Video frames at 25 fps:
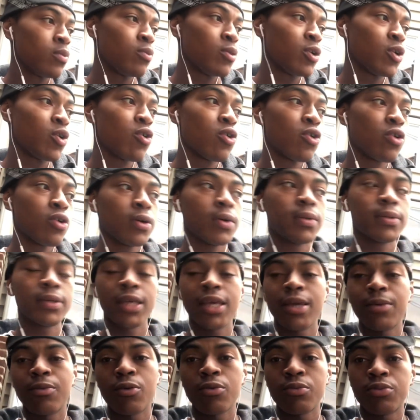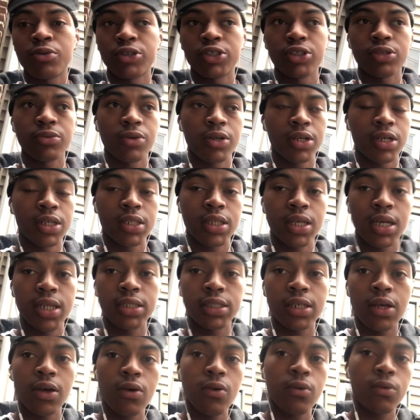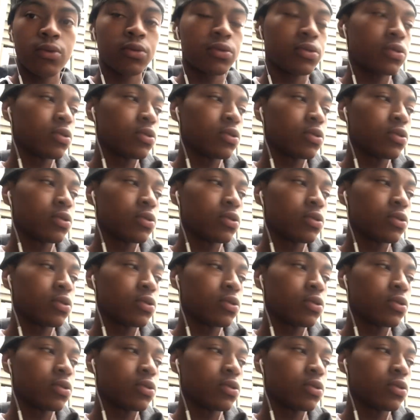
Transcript: We gonna keep on pushing, working things out.